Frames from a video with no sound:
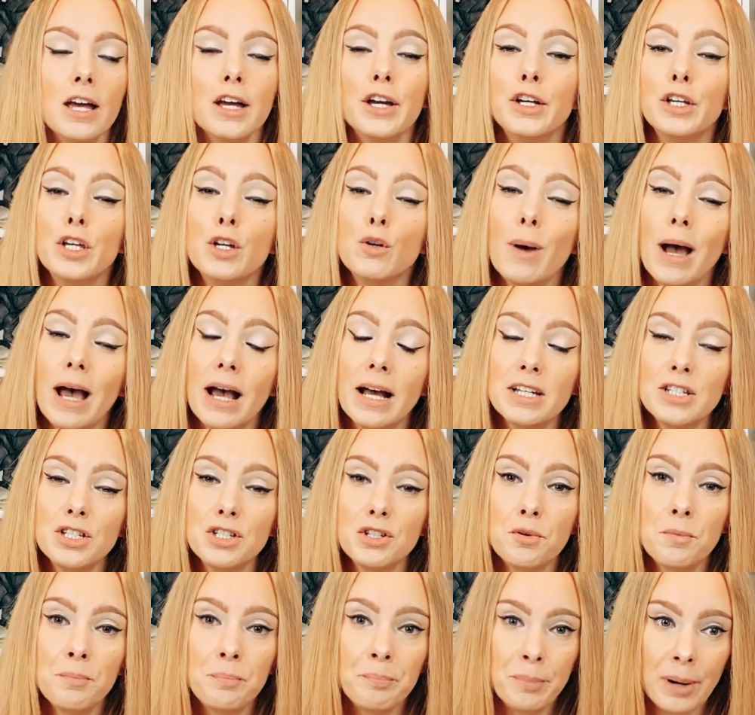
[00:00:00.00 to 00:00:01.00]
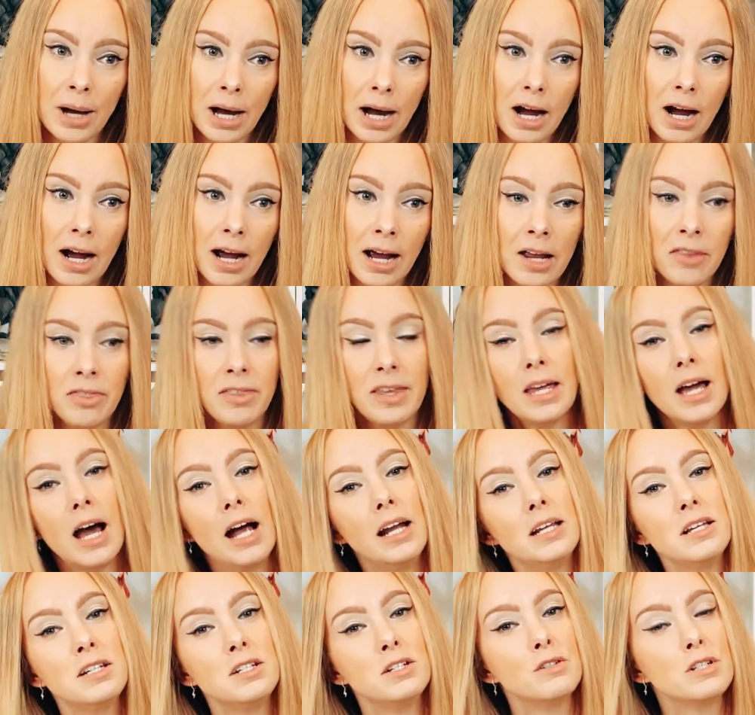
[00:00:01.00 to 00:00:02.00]
You had to buy the
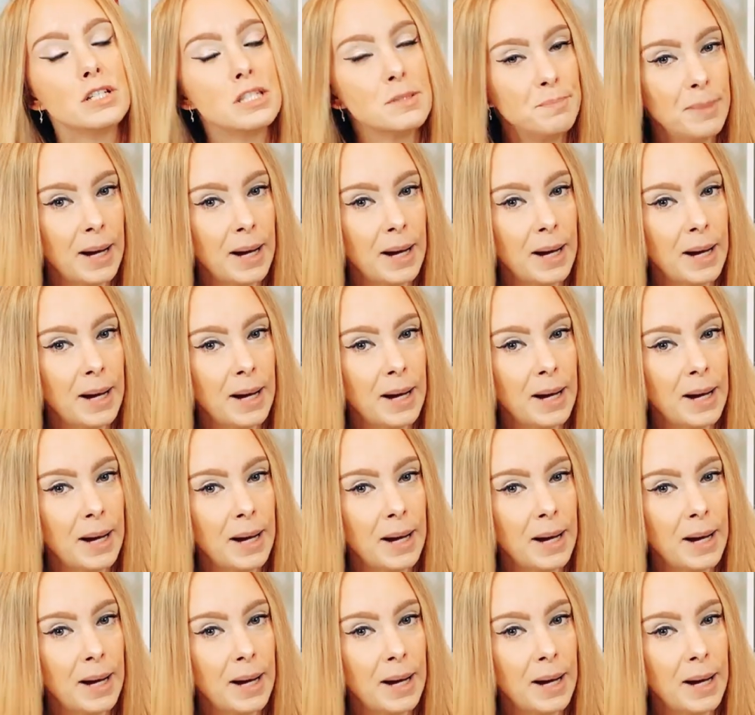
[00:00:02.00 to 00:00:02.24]
Honeydukes